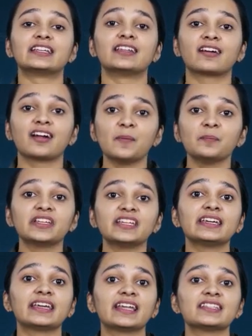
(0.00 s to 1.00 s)
the
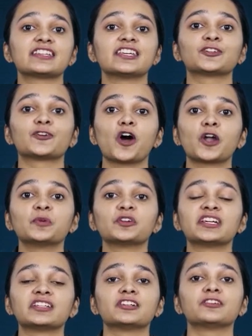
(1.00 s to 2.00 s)
company gets
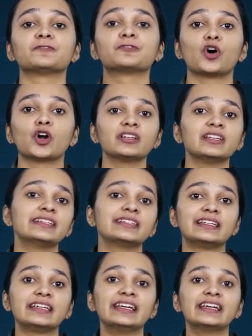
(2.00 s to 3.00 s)
incorporated
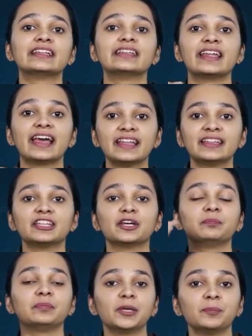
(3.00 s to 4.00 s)
fraudulently, then
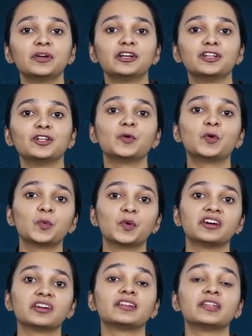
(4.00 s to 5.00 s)
the people who
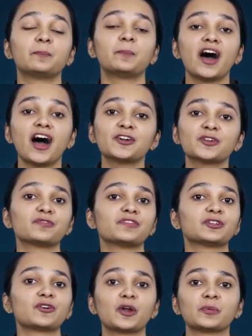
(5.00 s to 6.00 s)
were the part of
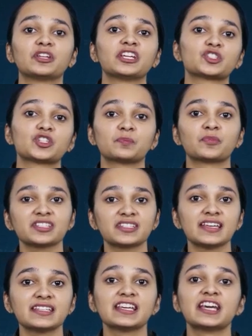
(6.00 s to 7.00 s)
incorporation
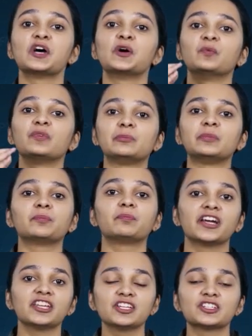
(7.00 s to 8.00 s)
process will be
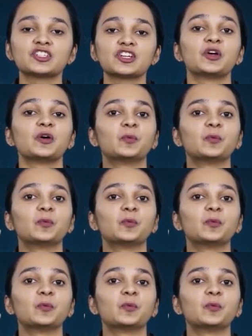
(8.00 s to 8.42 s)
punished